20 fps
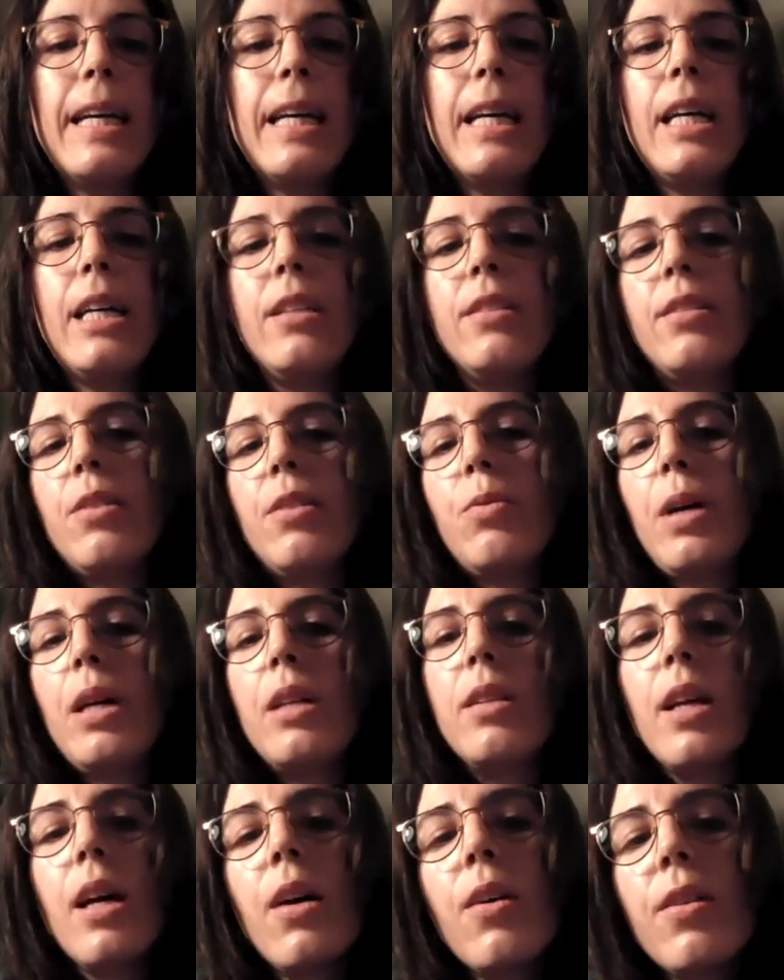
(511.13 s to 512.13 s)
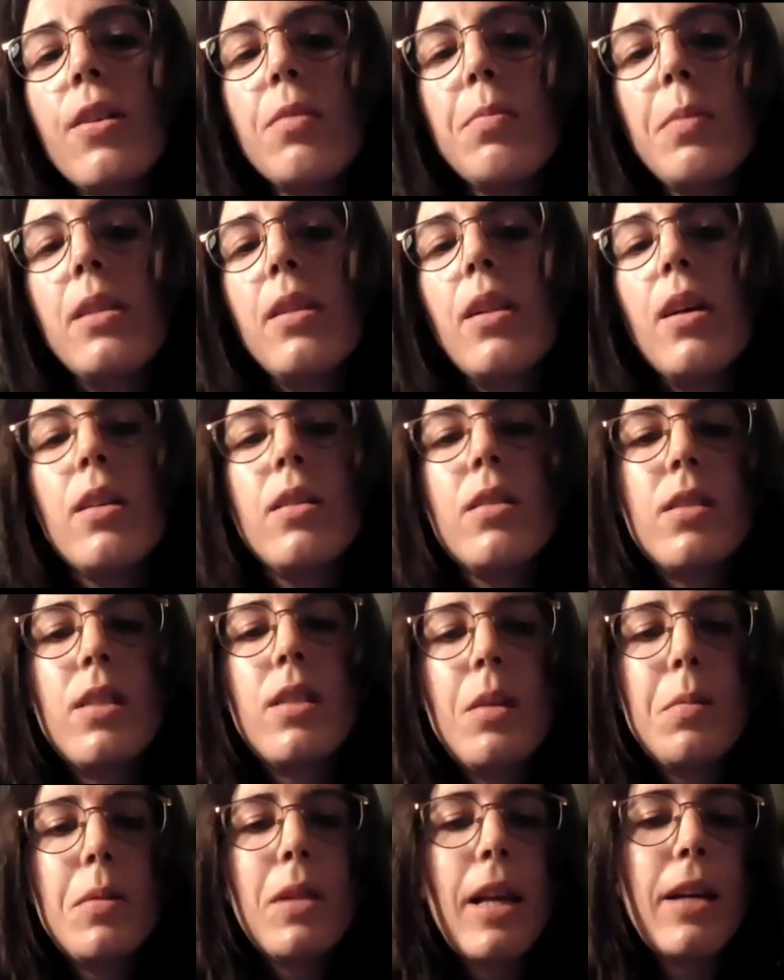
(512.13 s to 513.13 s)
And right now, this might not
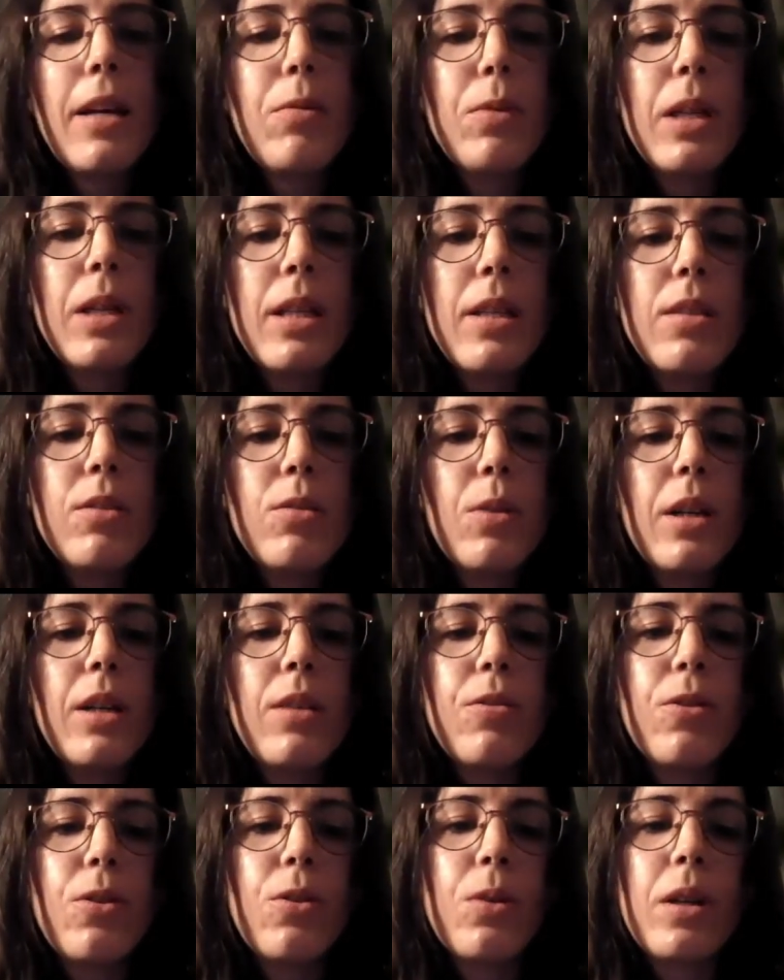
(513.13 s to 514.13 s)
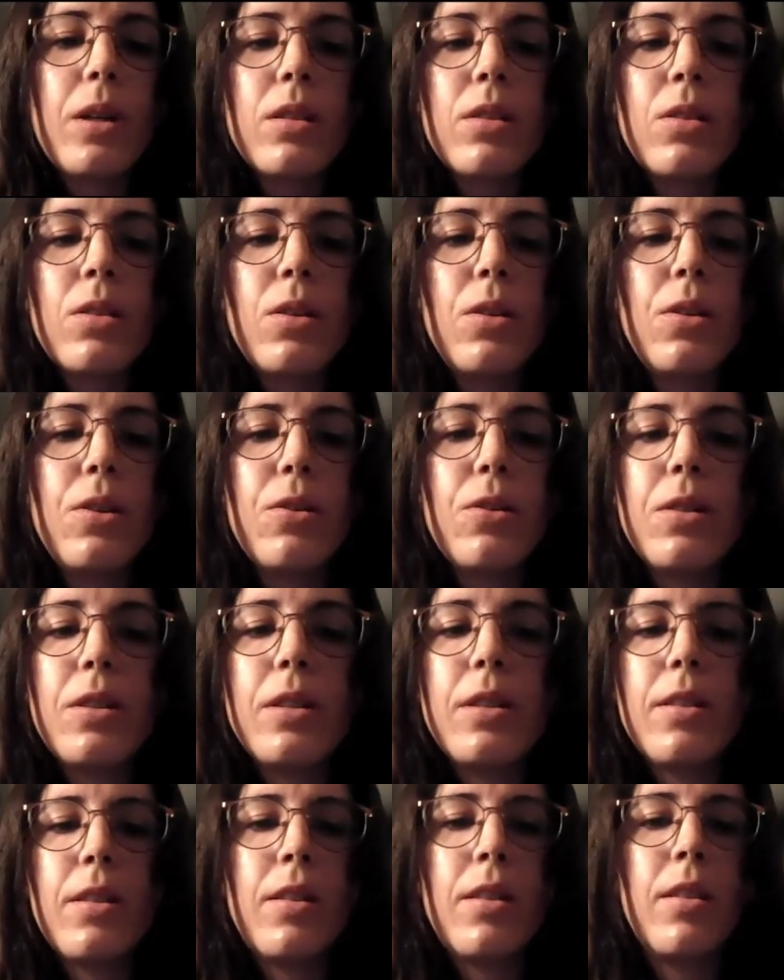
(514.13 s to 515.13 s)
seem like really straightforward to you.
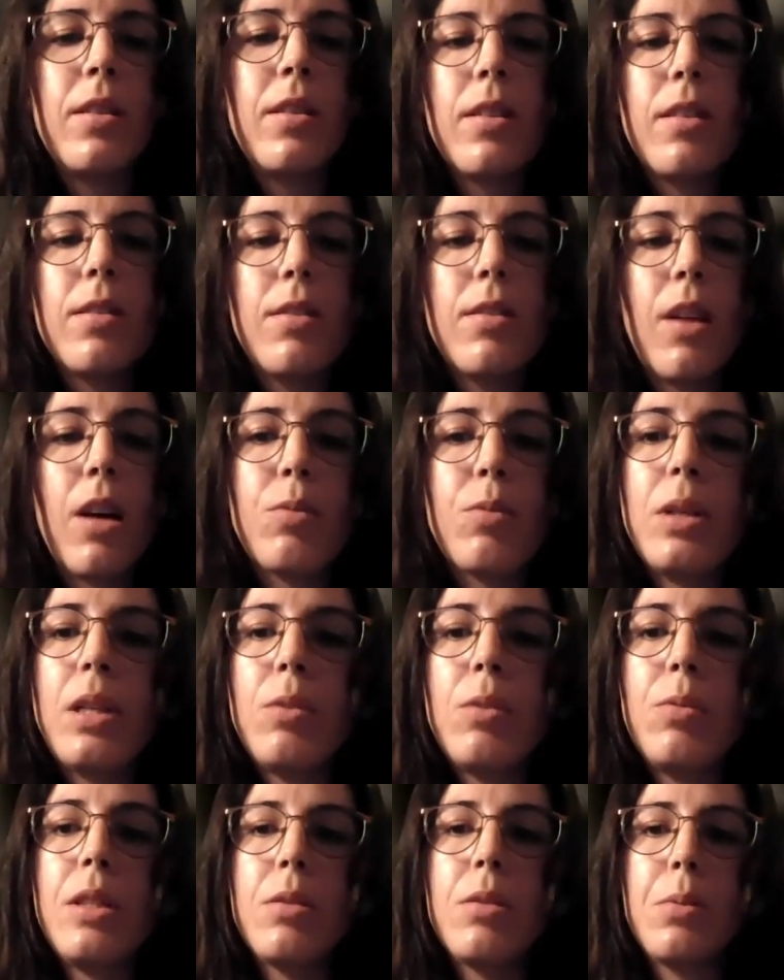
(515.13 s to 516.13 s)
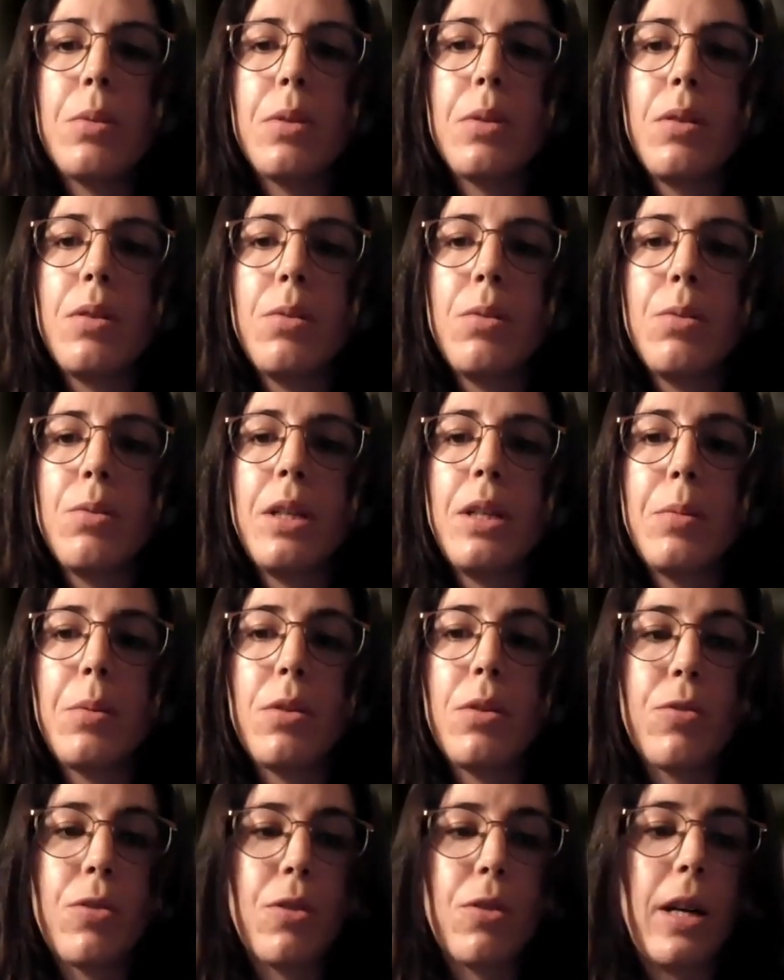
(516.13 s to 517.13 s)
It's not really
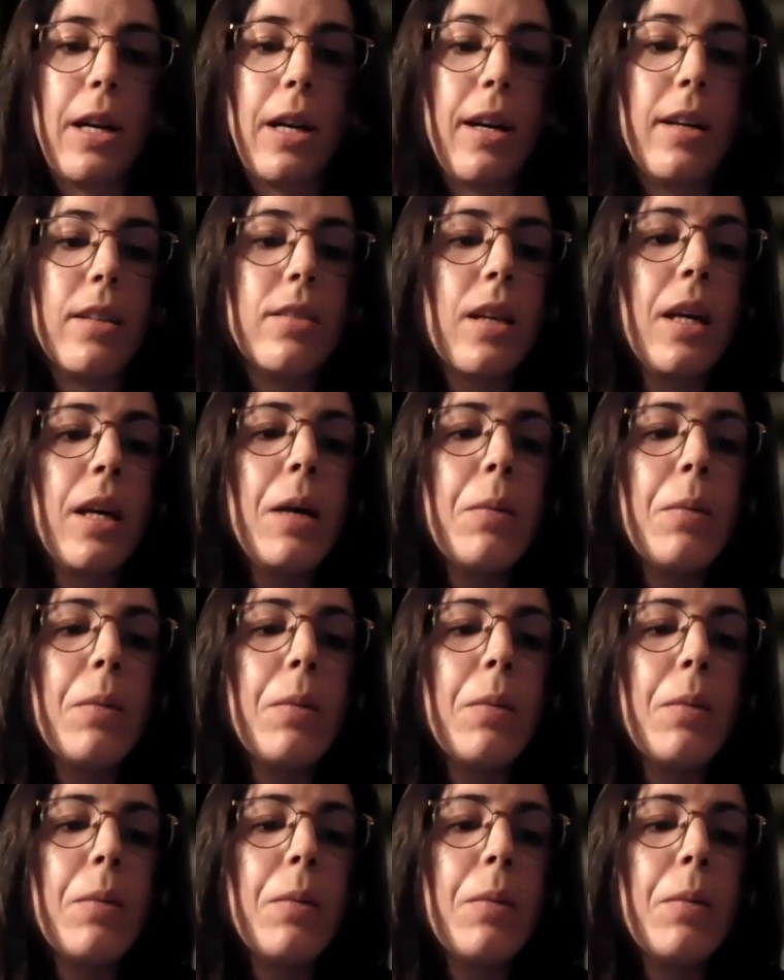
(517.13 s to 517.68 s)
readable for us.